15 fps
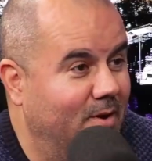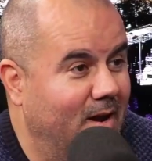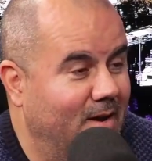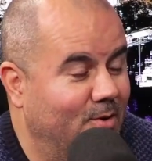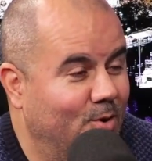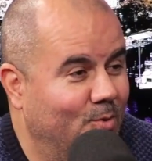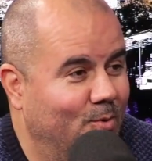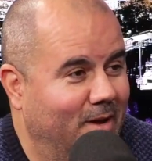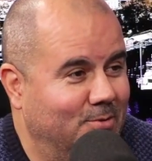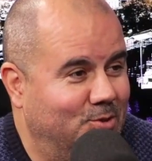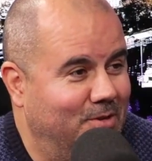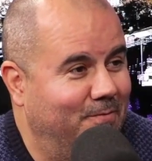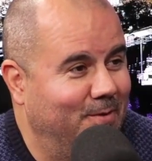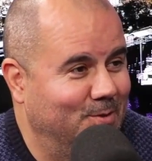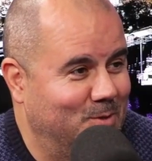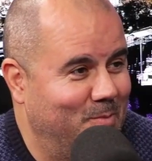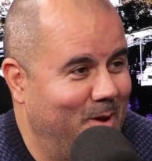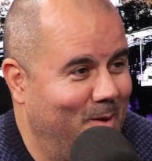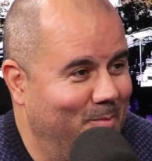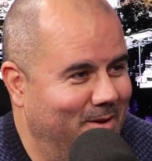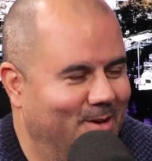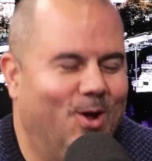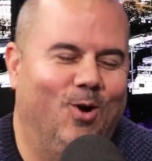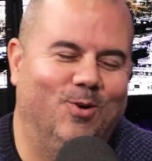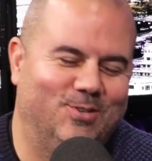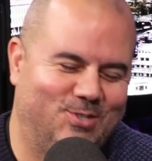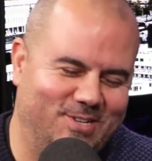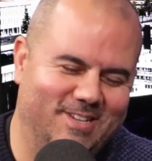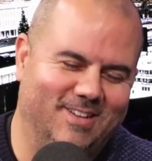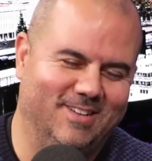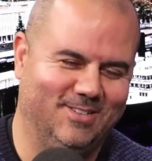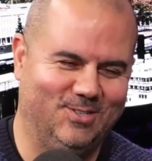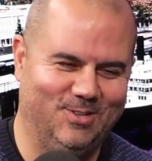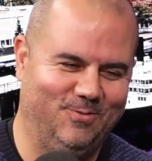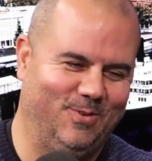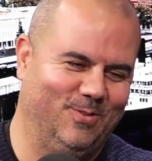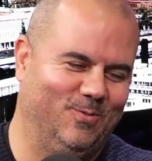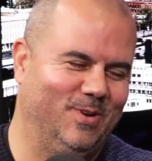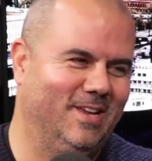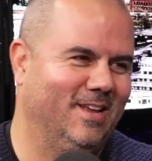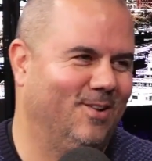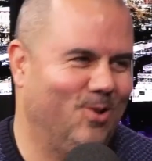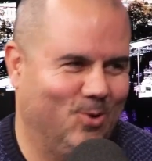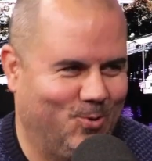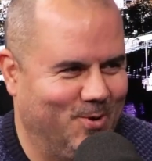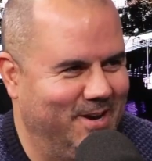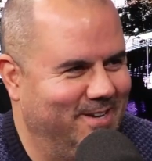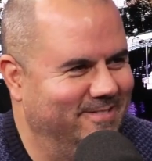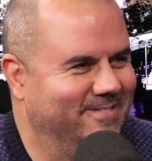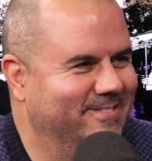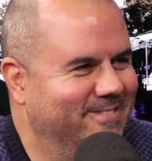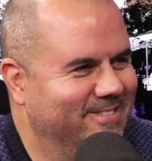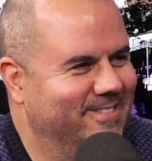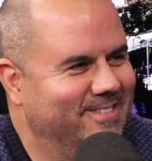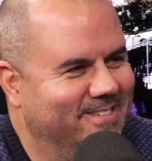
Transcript: I don't know how she feels about me. No, she does. We get along great.